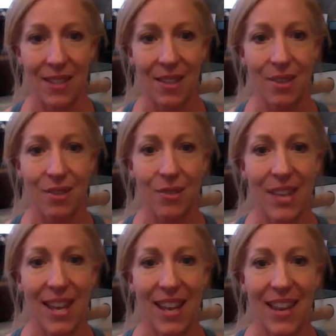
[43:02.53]

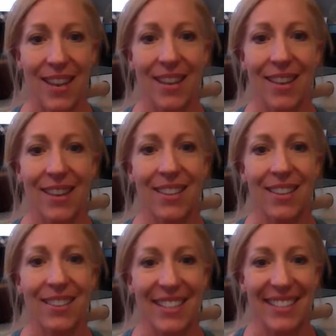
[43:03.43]
Okay, hug your
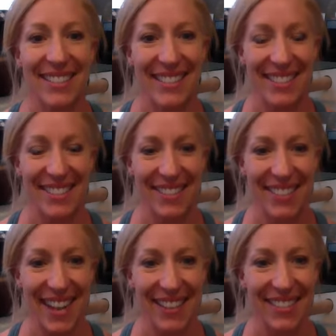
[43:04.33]
knees into your
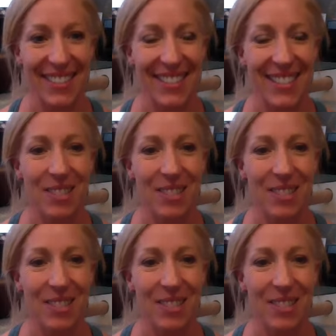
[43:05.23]
chest.